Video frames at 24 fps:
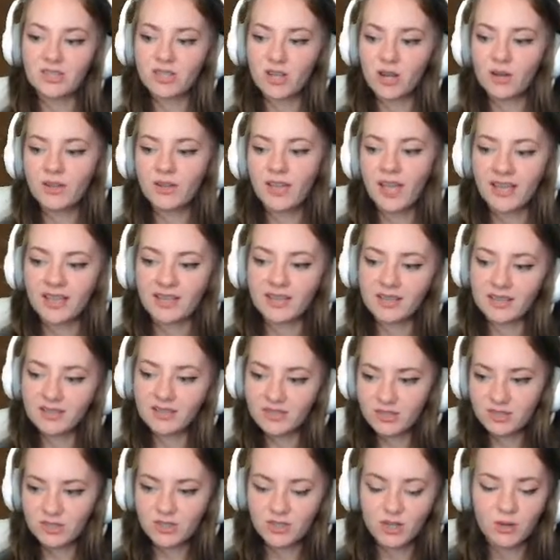Okay.
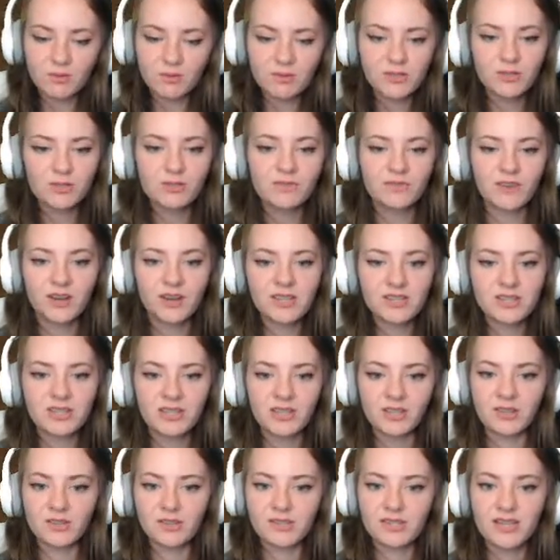Show us your French
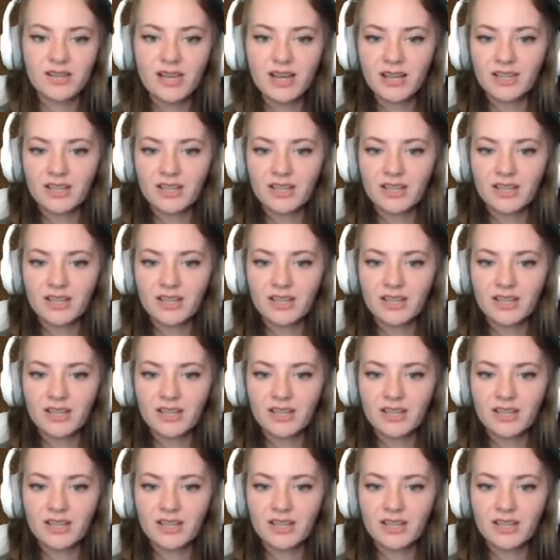skills.